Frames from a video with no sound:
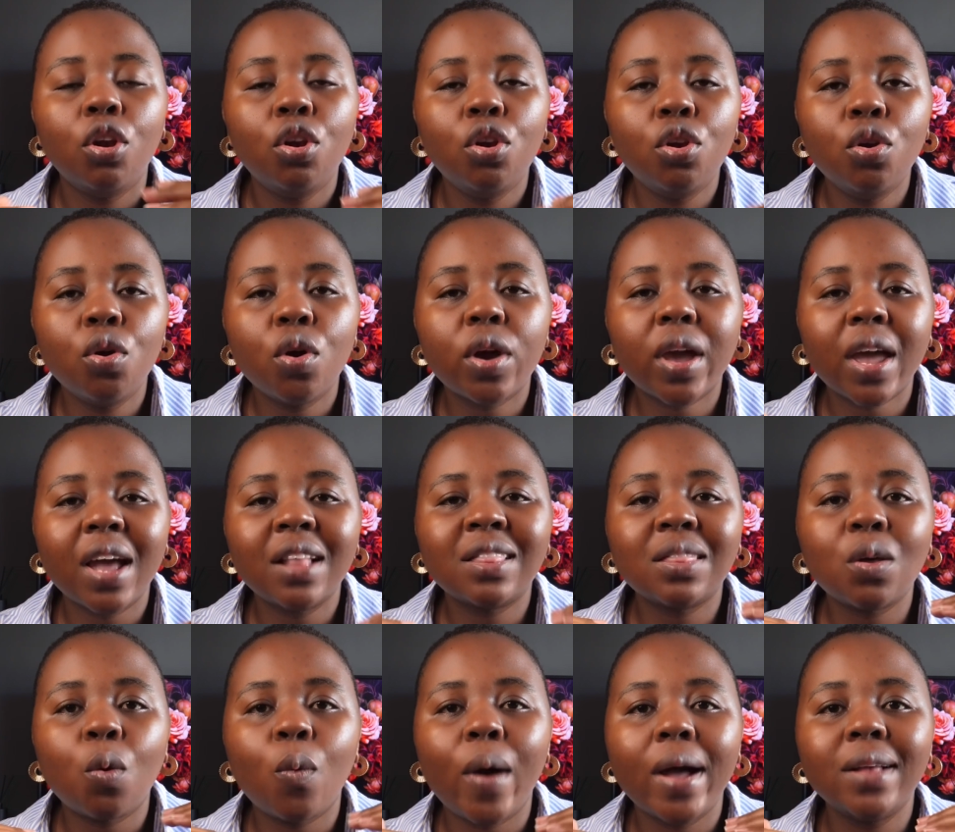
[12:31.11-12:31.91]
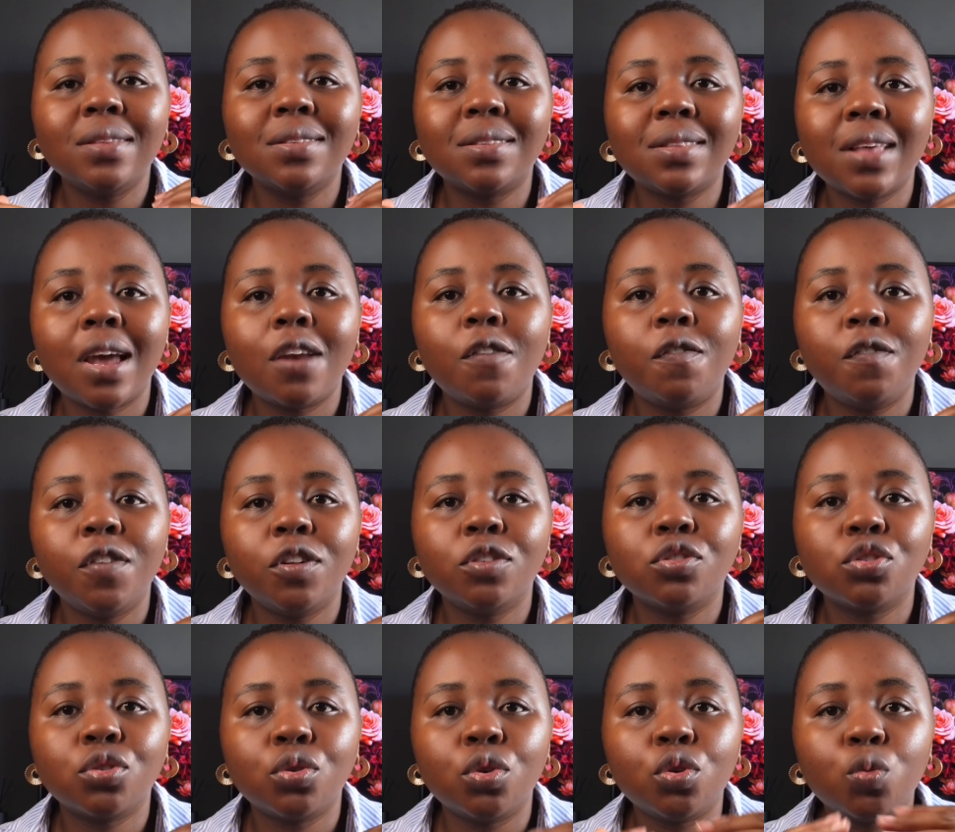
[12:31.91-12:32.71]
look at the ones that
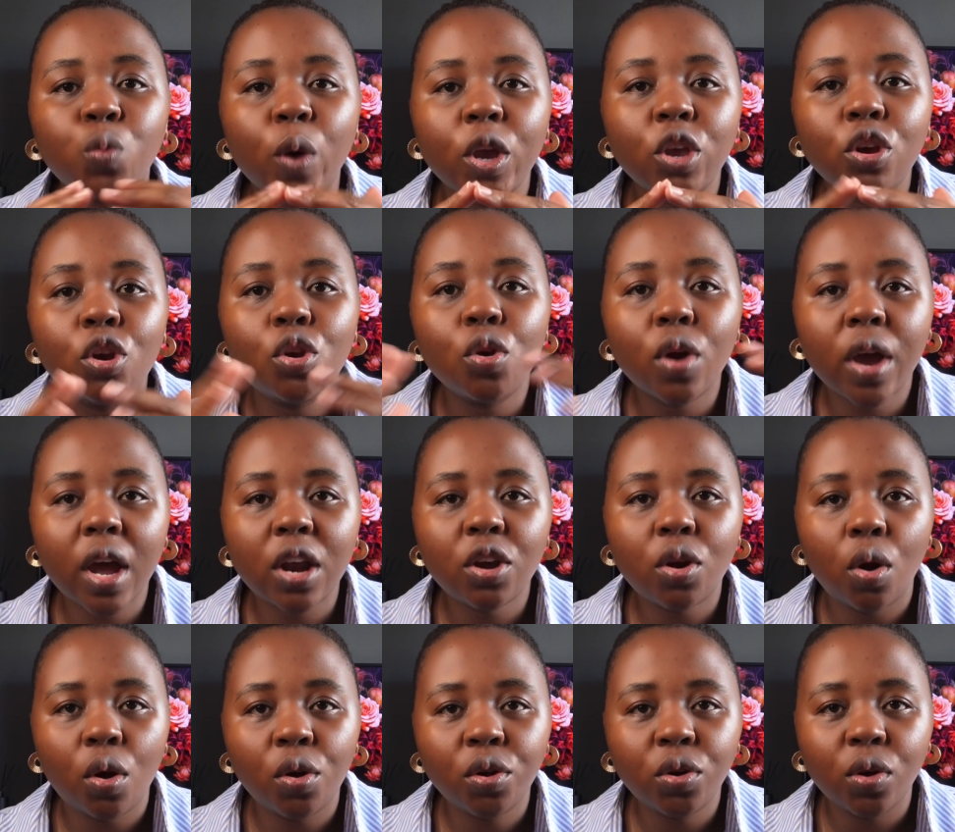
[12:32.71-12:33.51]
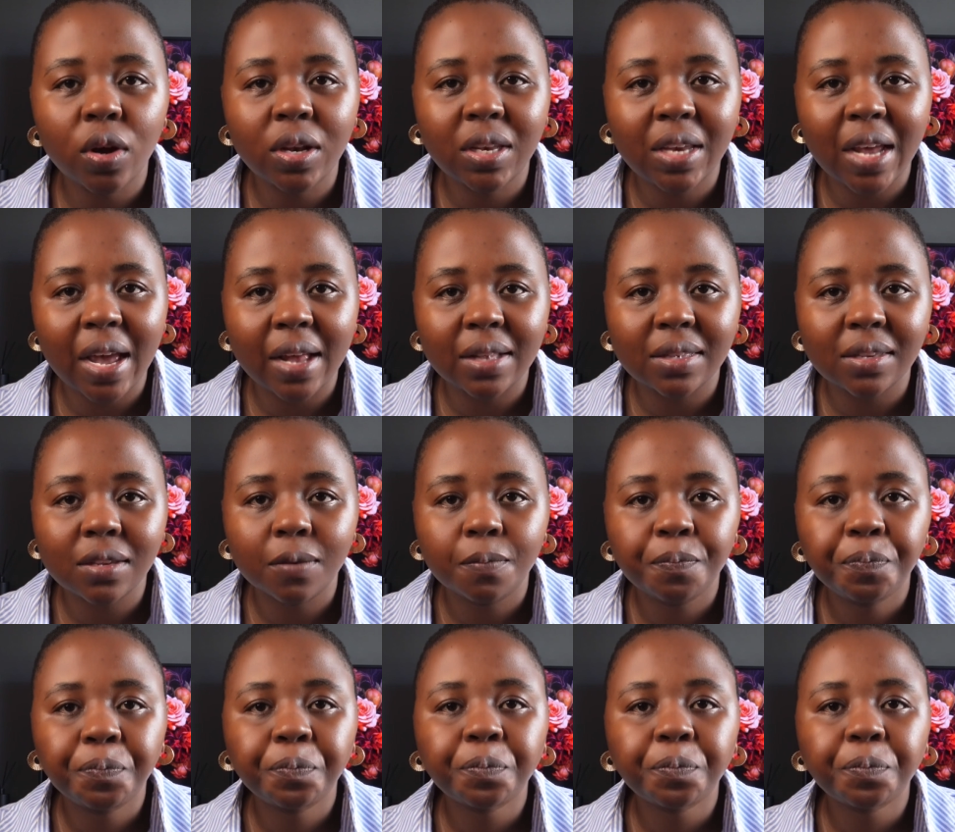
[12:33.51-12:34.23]
feels good. When you look at all your debts,